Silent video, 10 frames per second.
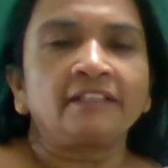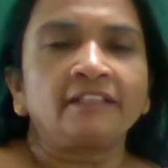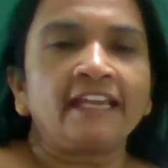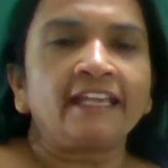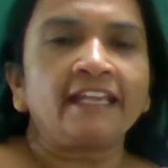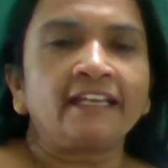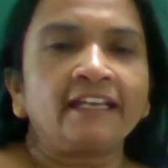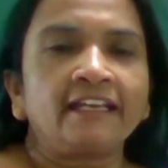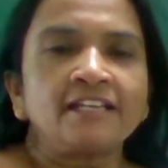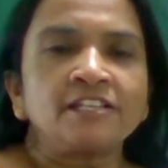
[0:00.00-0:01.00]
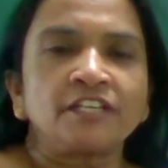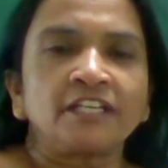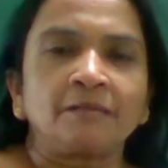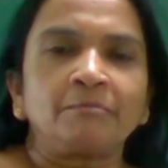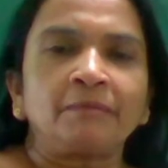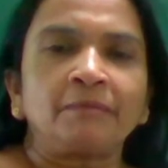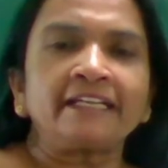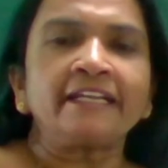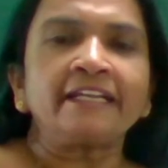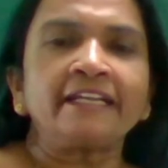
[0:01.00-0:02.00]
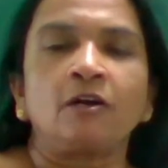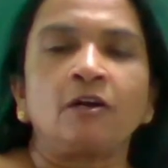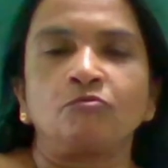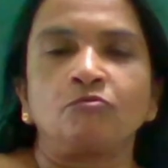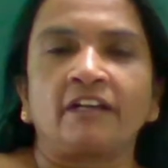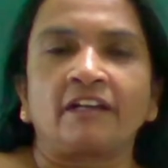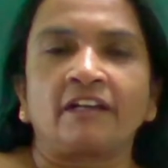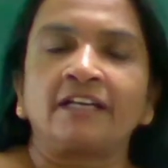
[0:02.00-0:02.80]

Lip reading: Then she completed the homework.